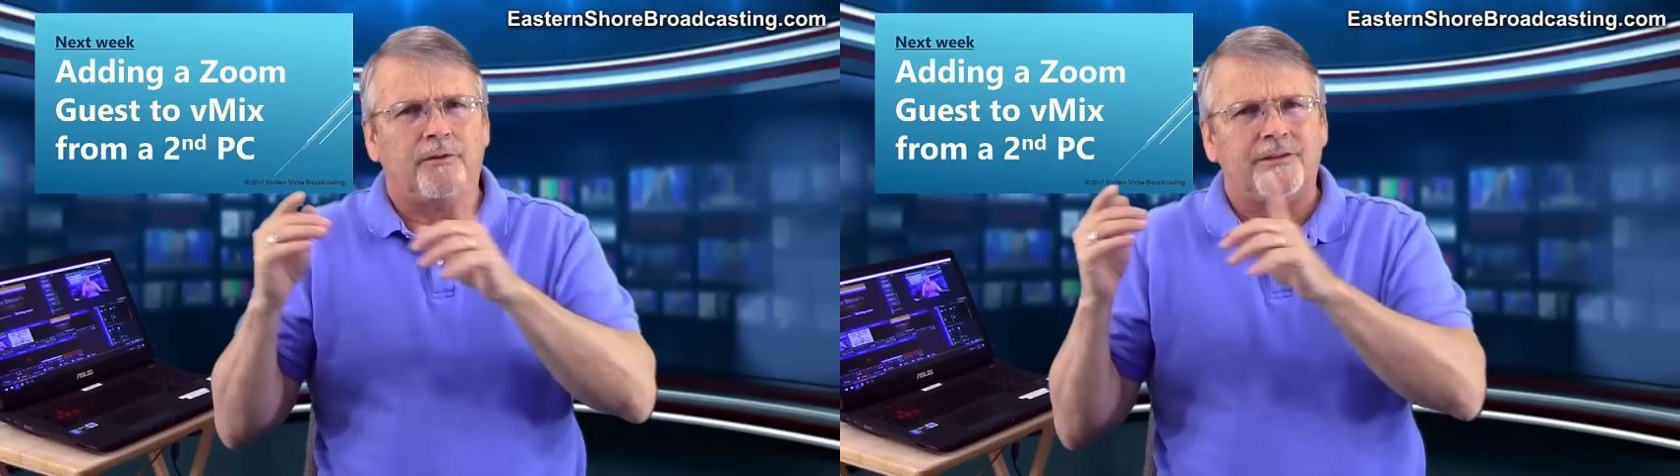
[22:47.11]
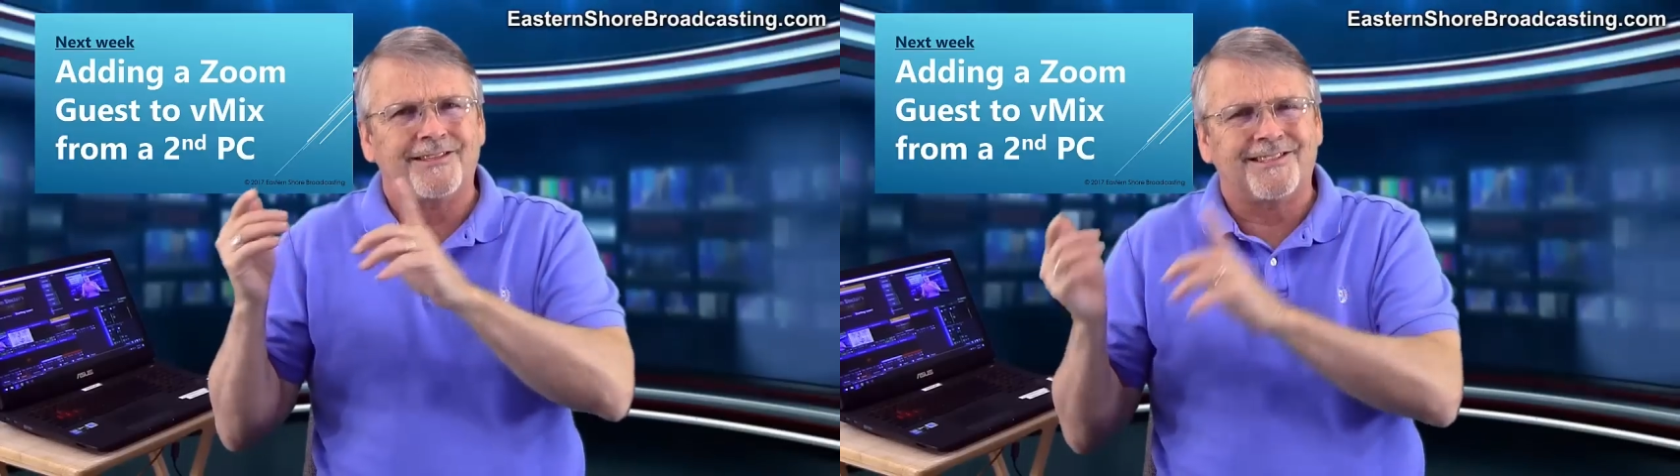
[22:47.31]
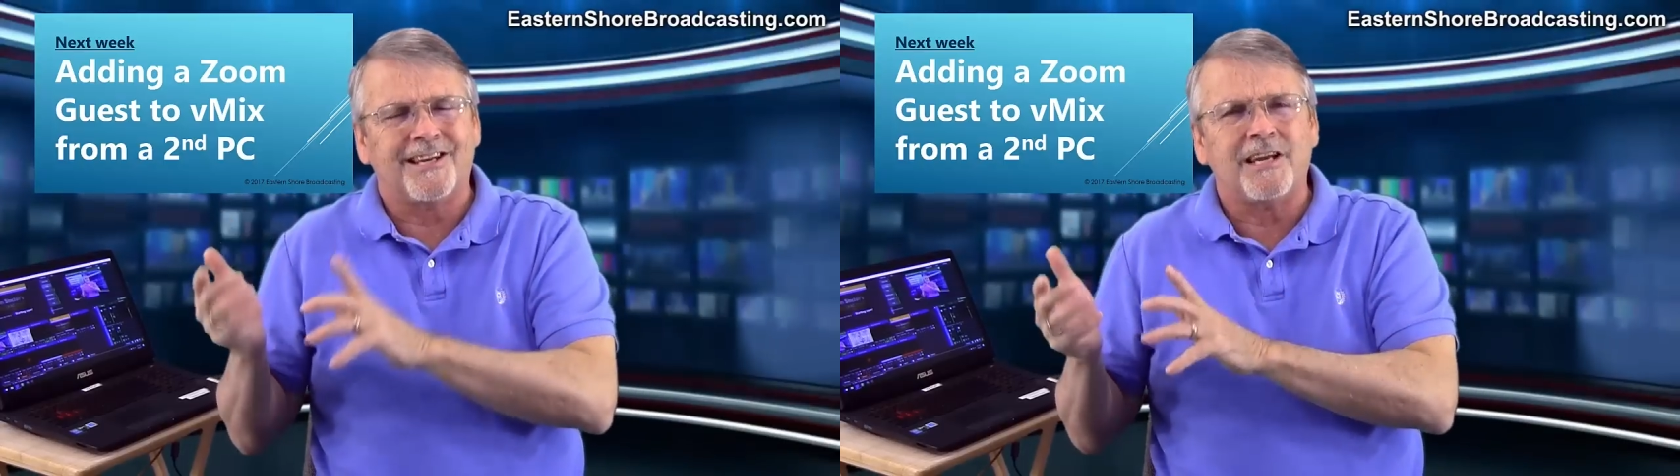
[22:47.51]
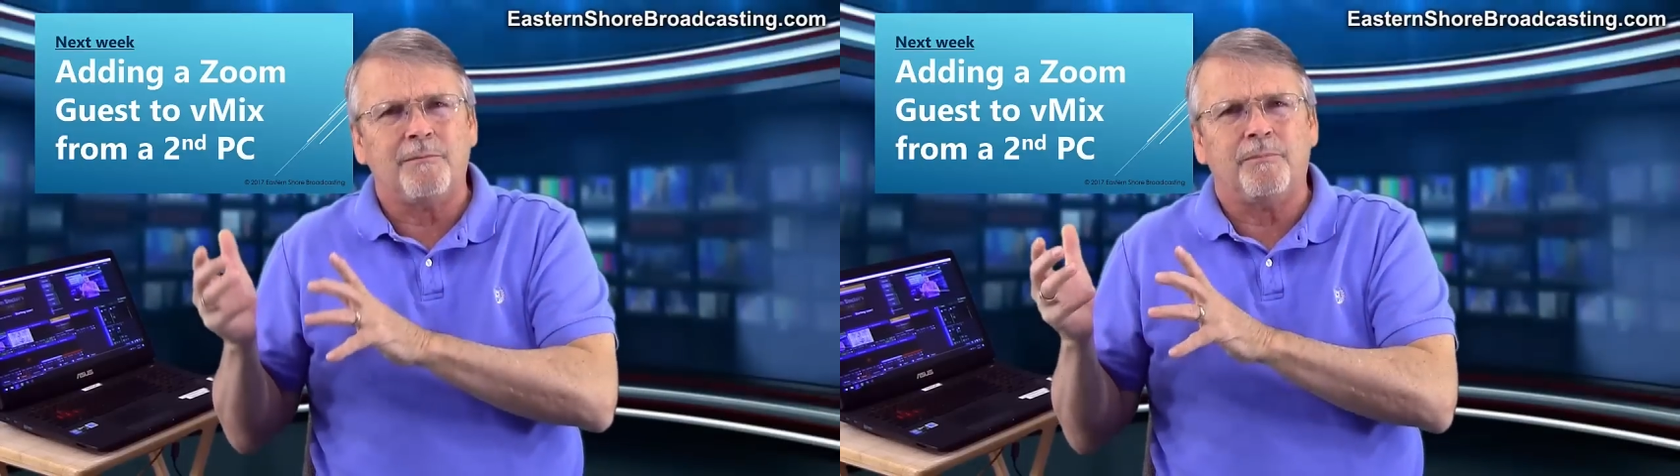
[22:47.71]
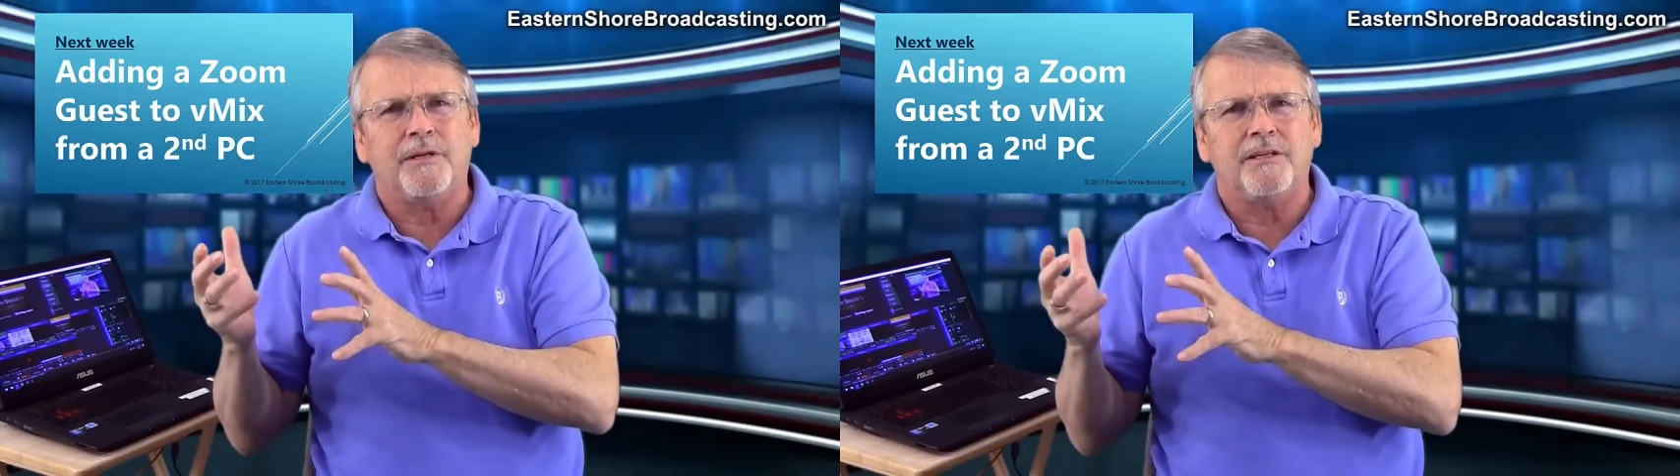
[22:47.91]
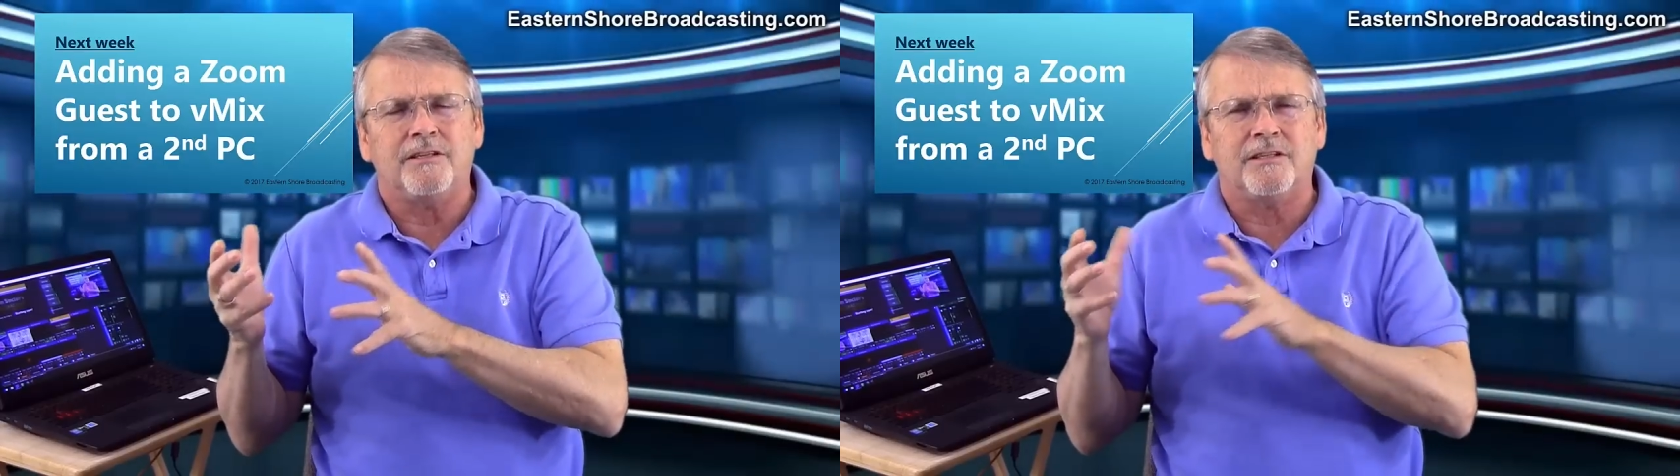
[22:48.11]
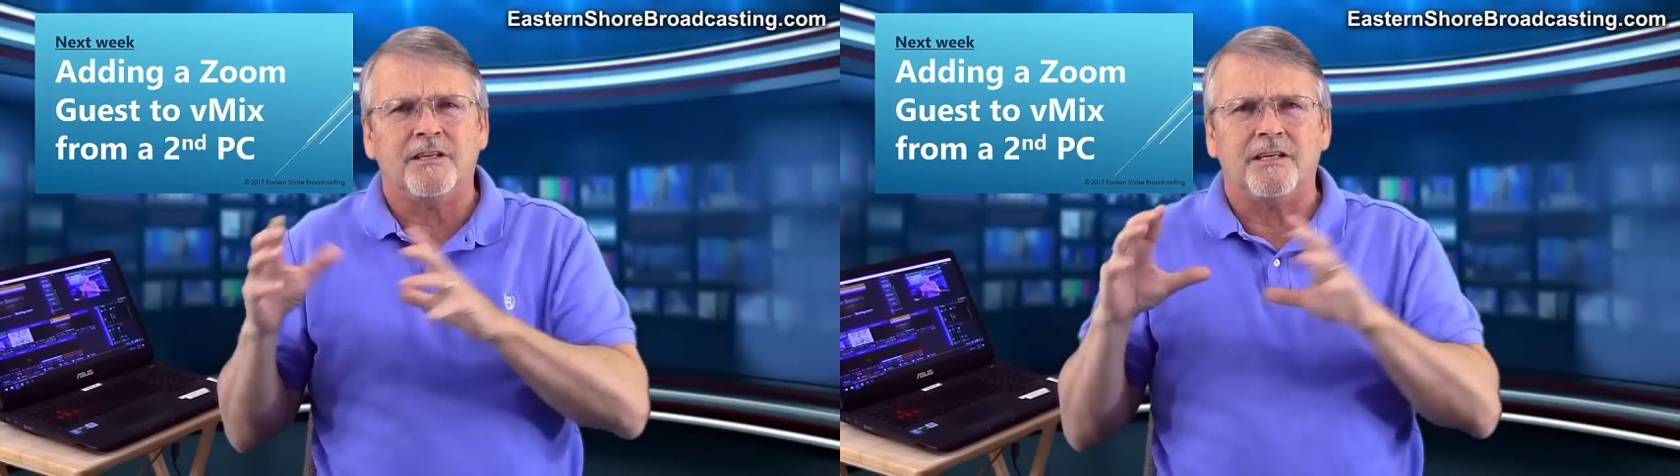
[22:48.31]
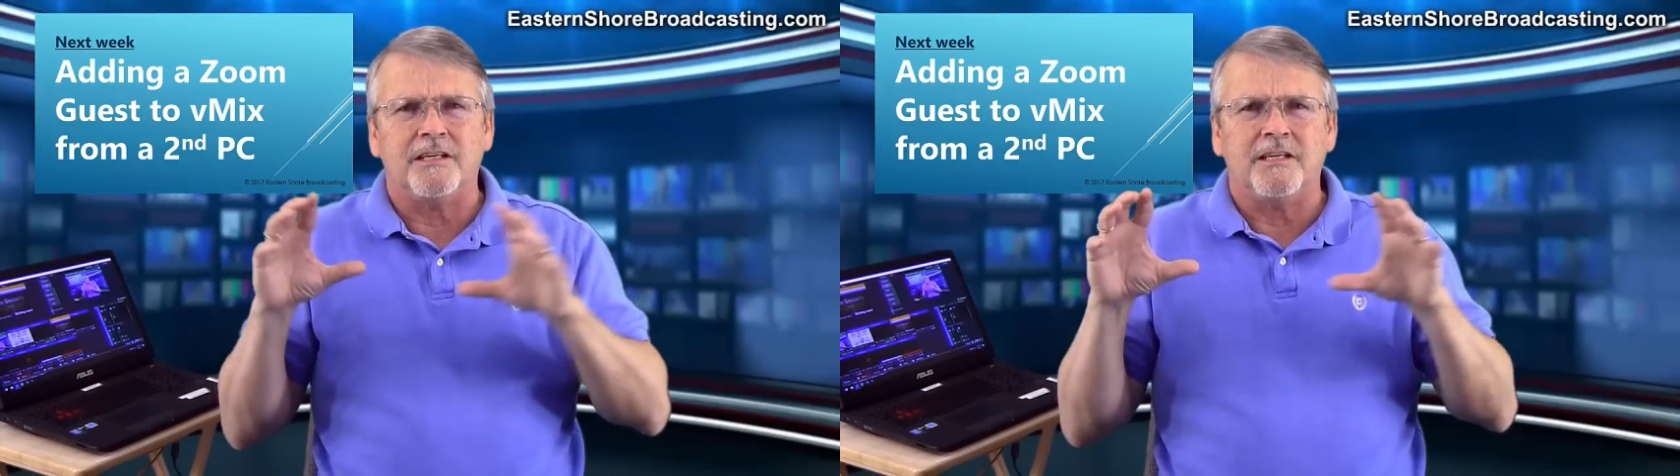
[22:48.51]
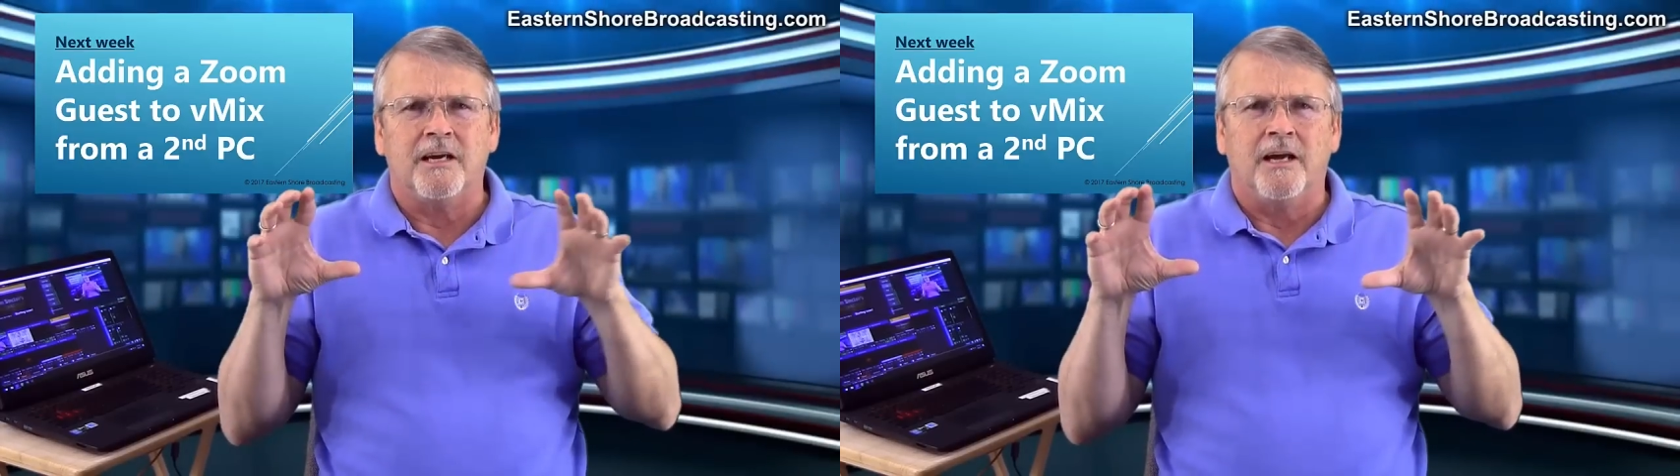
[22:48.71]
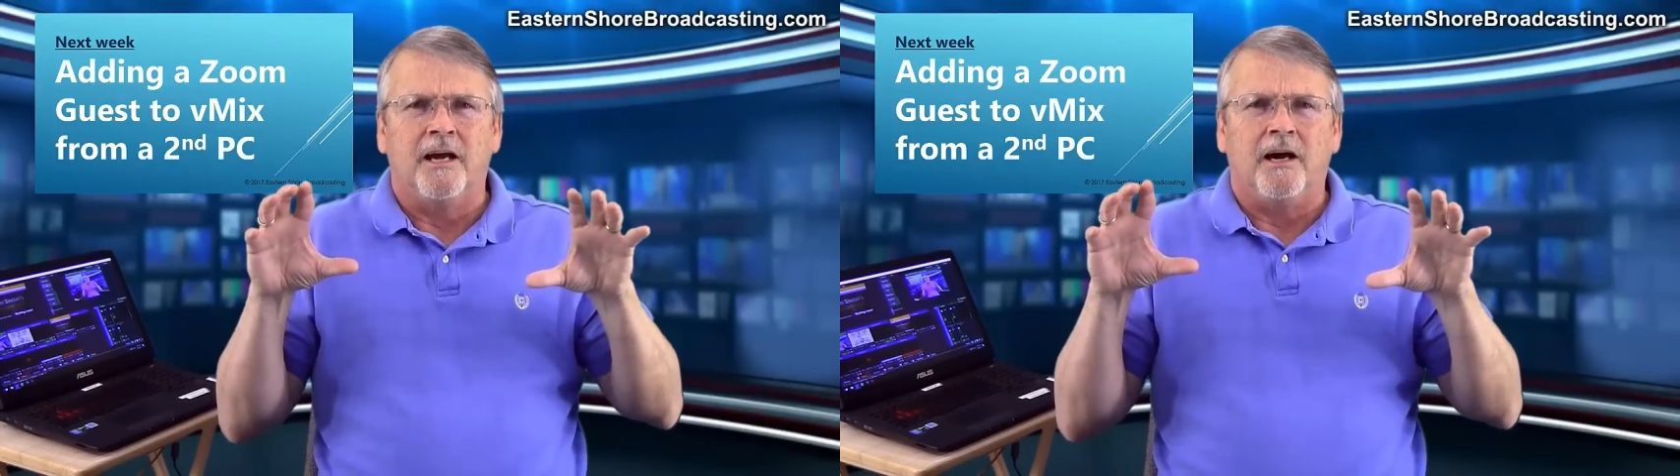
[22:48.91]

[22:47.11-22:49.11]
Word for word: on the same PC